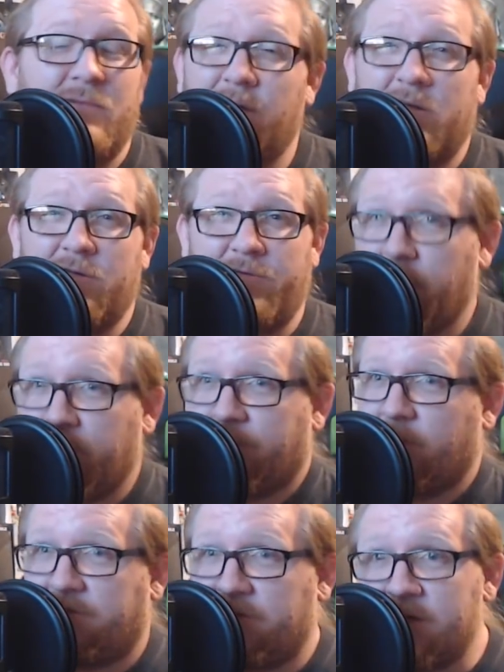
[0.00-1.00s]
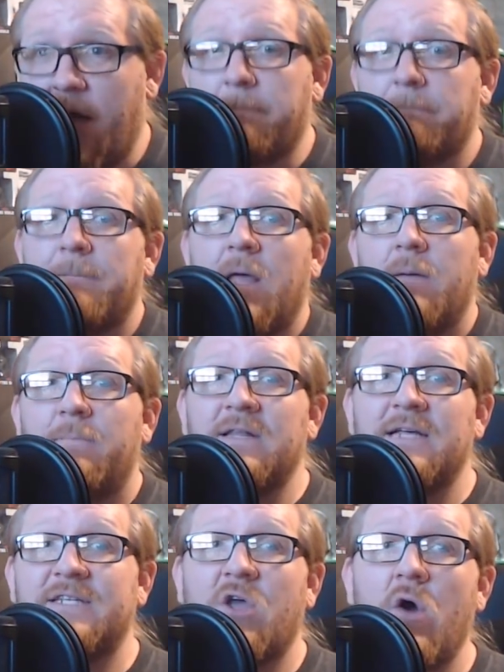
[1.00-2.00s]
another video for a different time.
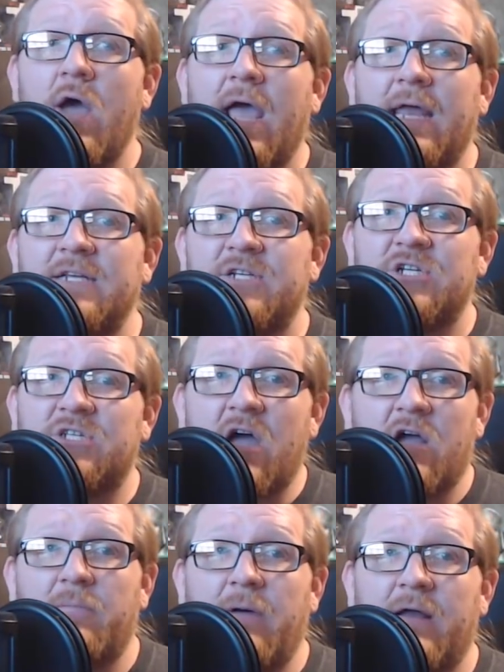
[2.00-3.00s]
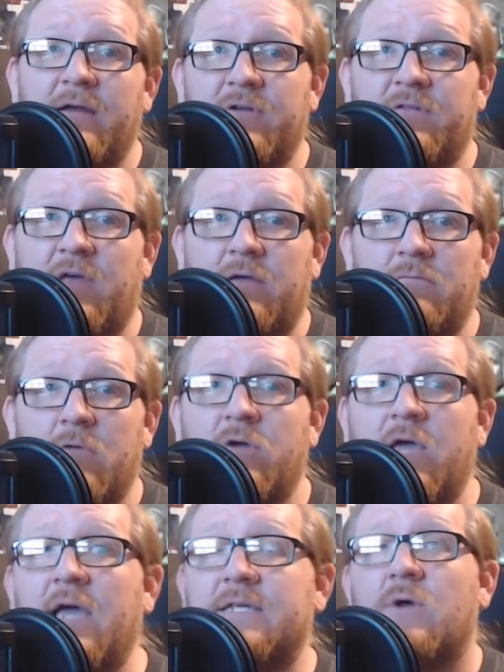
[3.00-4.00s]
But let's go ahead and just talk about everything.
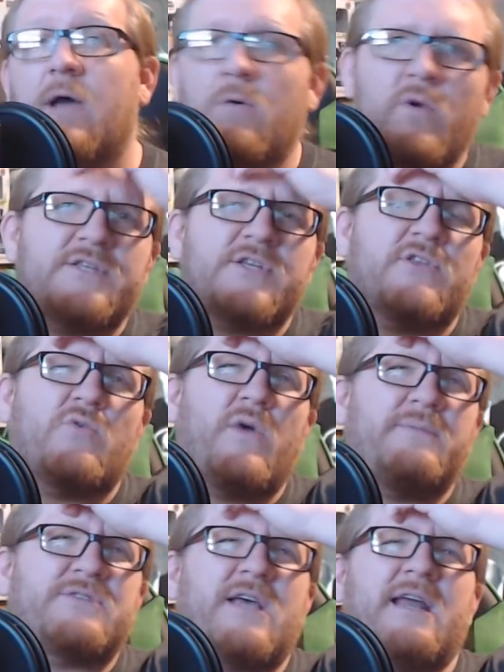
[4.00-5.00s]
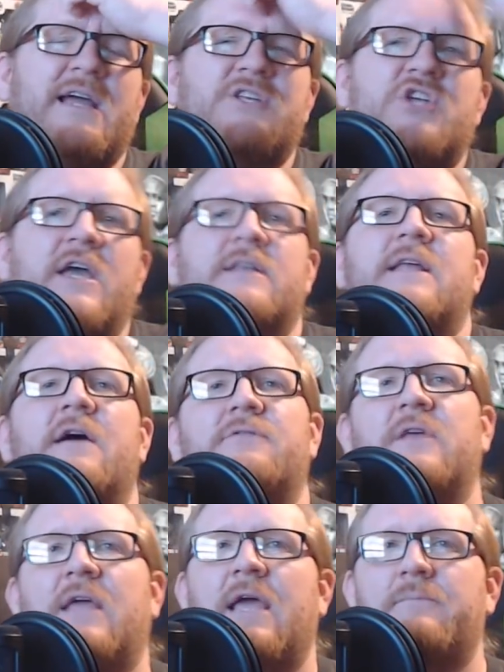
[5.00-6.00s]
Okay, so I went to their website, I checked
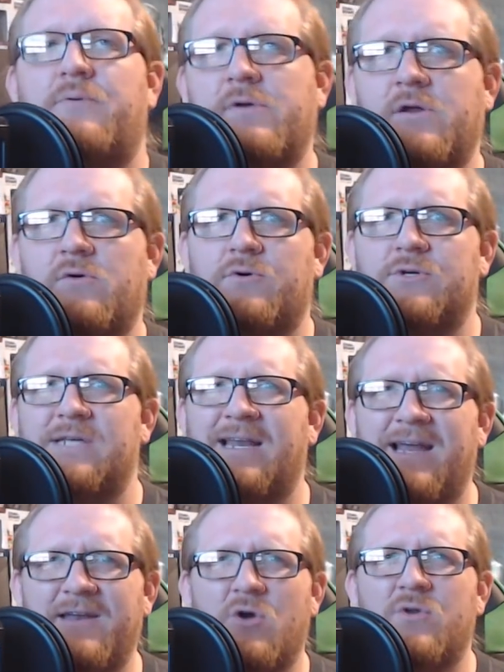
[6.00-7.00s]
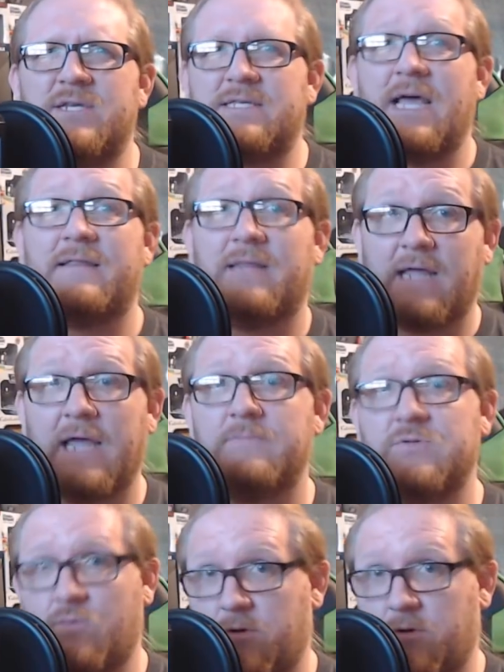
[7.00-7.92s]
out the game pre-orders, and I noticed that the games